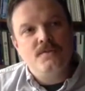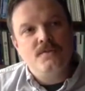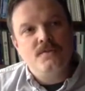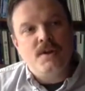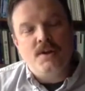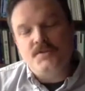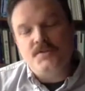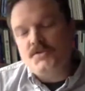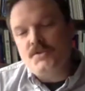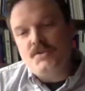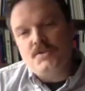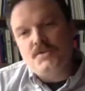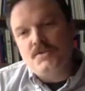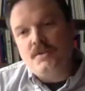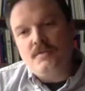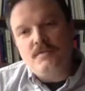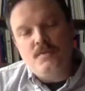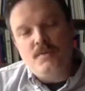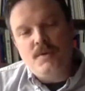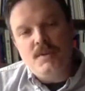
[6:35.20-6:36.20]
and I also just
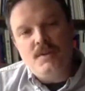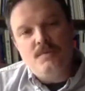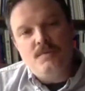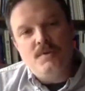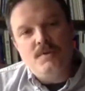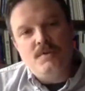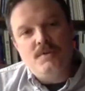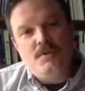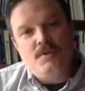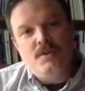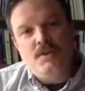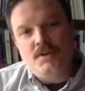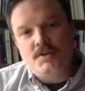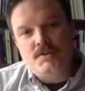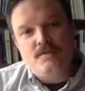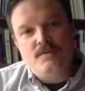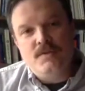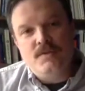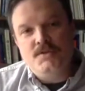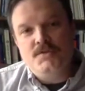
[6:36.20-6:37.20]
love the way the word looks
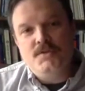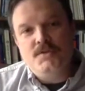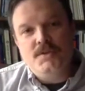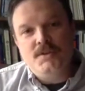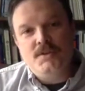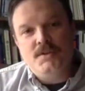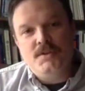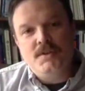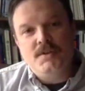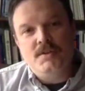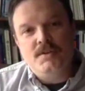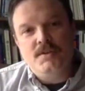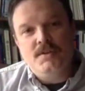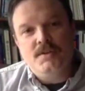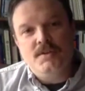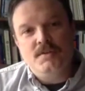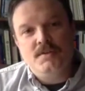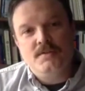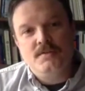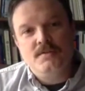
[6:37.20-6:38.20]
visually, like the
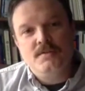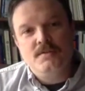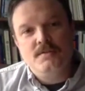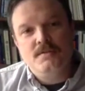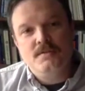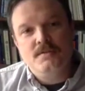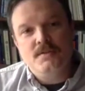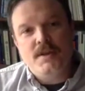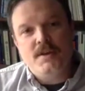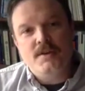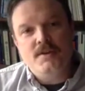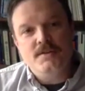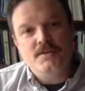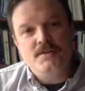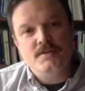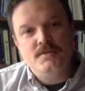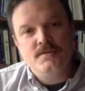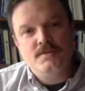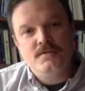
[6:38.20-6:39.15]
letters.